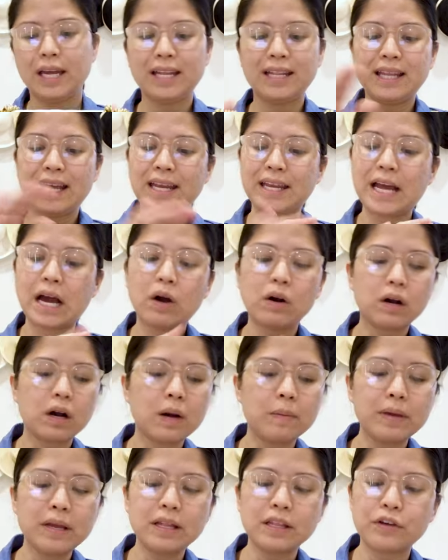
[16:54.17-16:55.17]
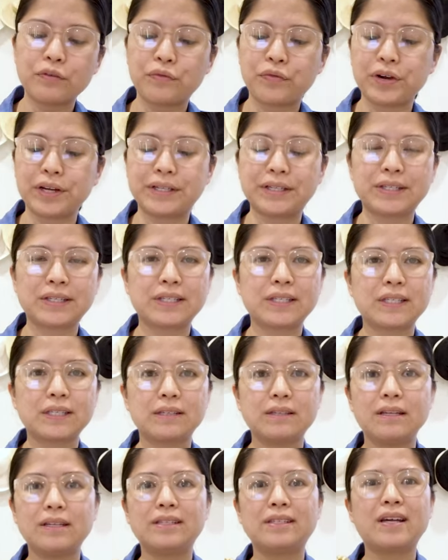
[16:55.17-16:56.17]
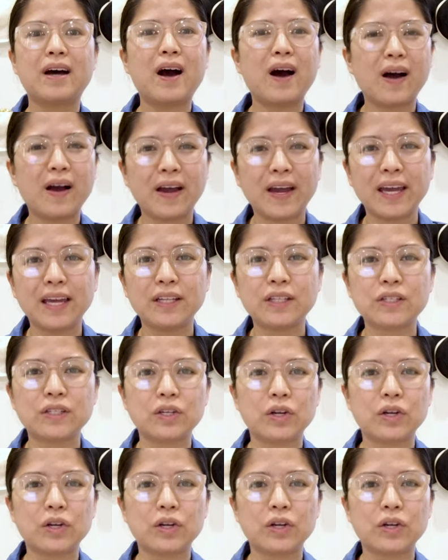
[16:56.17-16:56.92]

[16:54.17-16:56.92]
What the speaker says: And they now come in different designs.